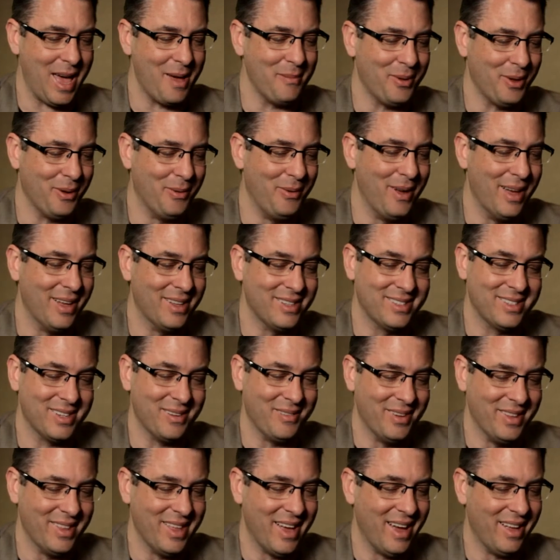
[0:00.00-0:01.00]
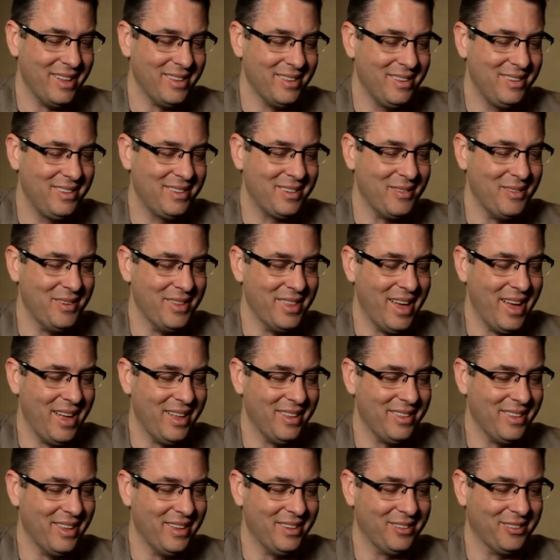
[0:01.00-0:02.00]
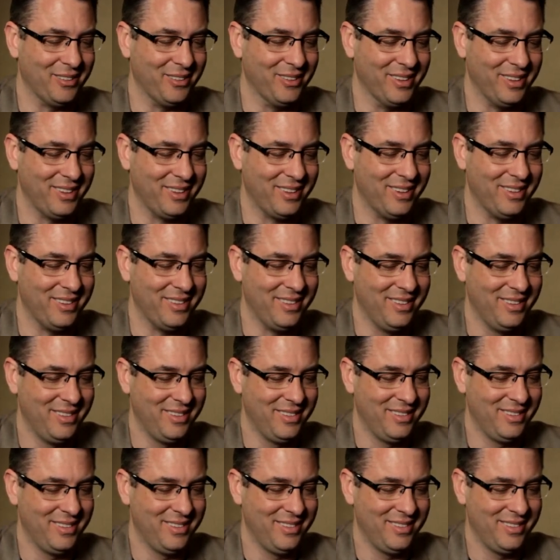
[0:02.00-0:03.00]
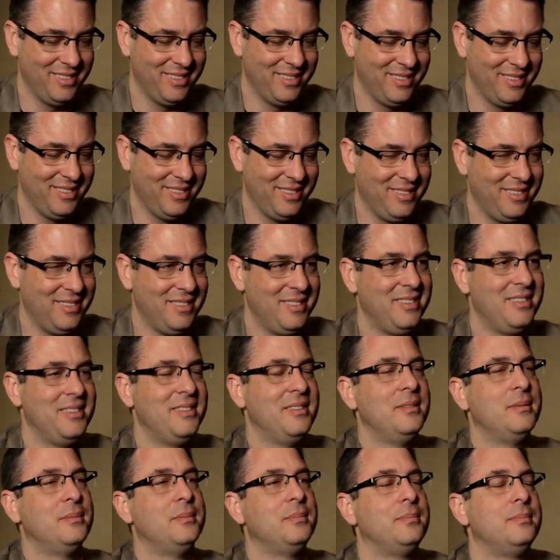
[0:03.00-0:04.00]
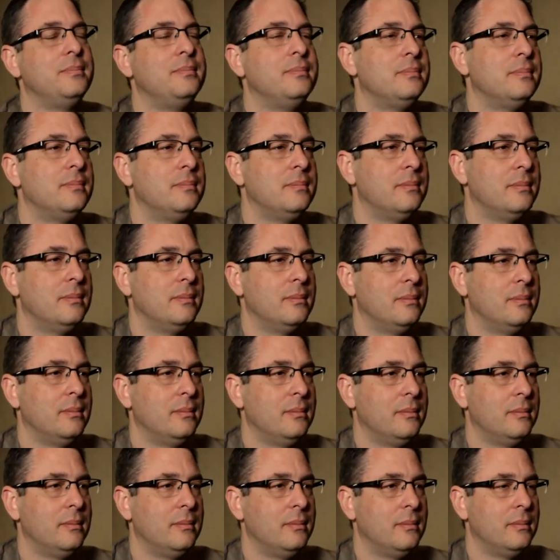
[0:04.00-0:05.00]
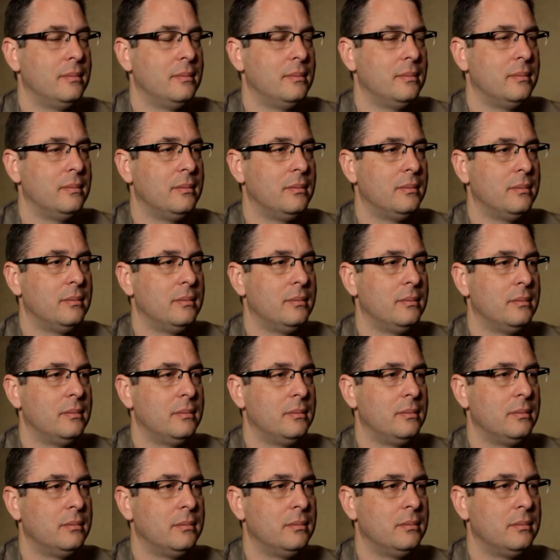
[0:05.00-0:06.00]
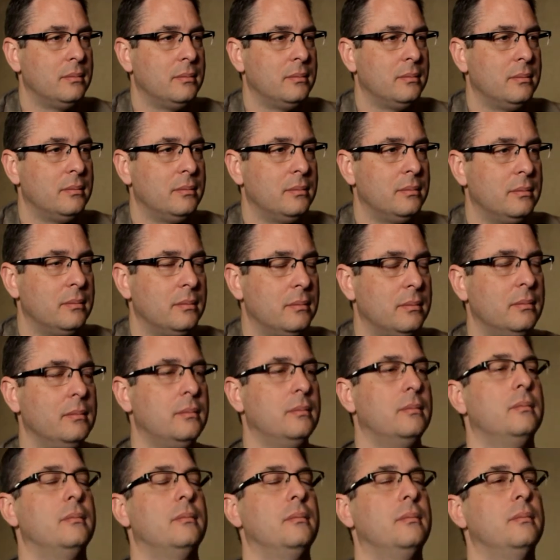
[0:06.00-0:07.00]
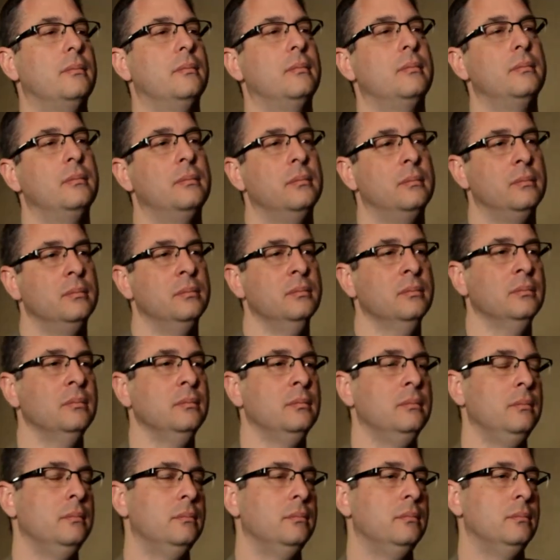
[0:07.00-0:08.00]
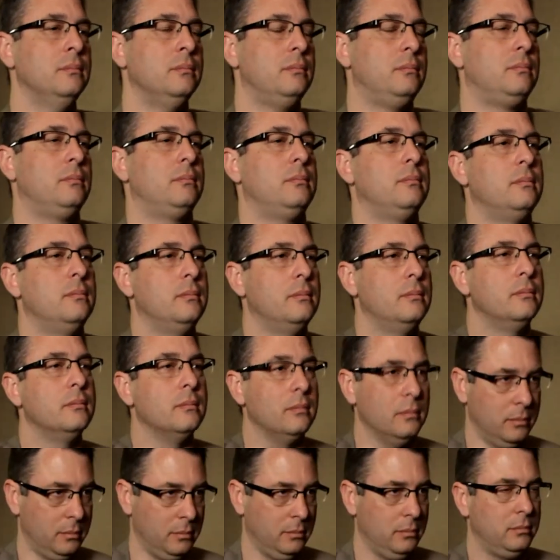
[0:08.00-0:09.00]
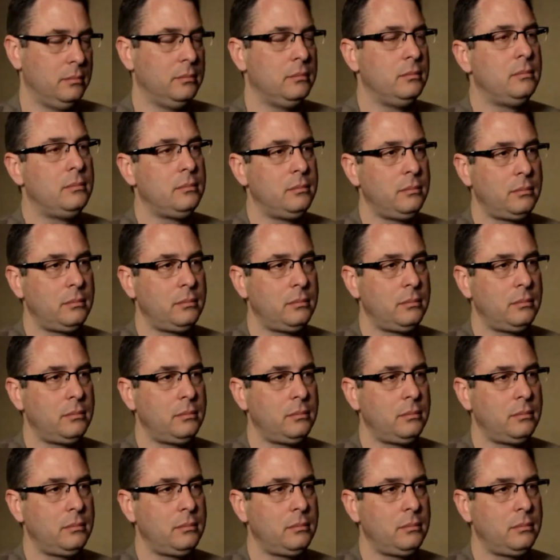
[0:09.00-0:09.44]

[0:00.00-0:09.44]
happy about some of that. Some of that. That's really good. Now, uh, um, uh, obviously, you're going to be doing the, the, the, testing, you know, here on Earth with the helium balloon. Um,